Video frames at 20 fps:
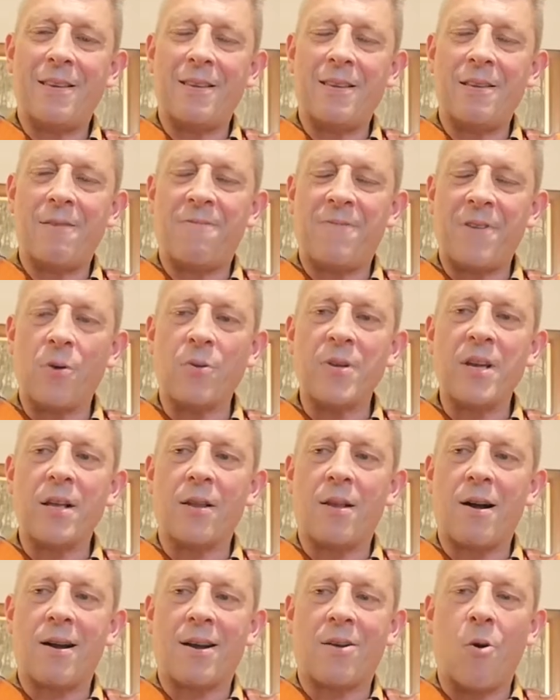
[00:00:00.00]
feel you
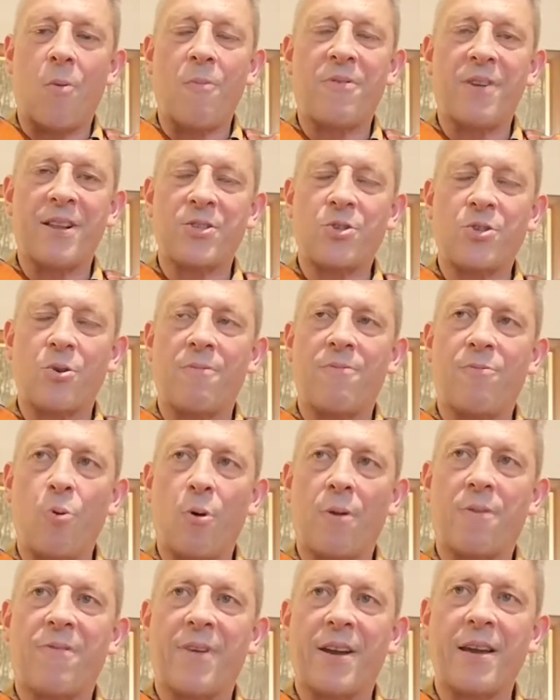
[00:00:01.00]
lack confidence on four
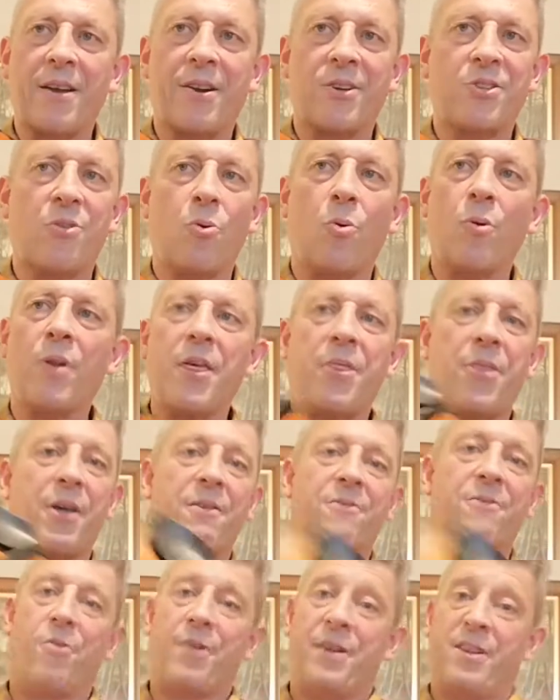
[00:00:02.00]
fingers, the only thing
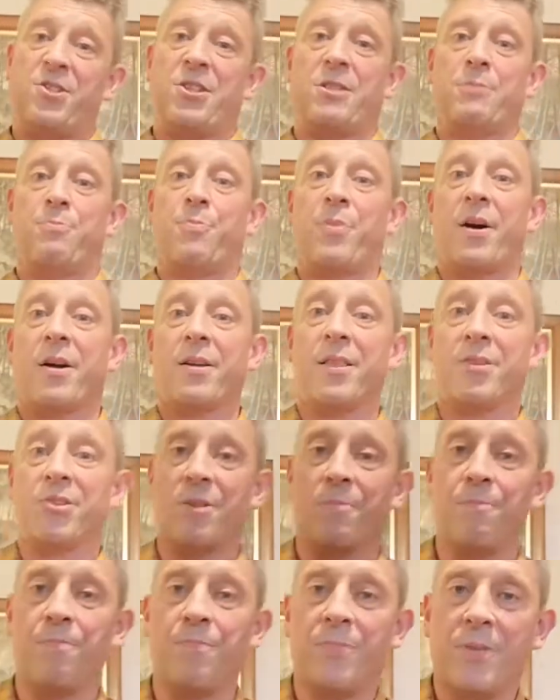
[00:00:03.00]
for it is just practice
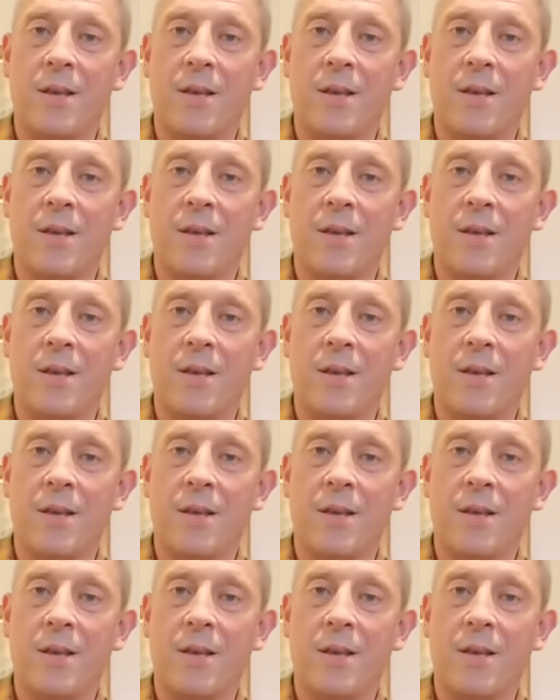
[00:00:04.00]
them,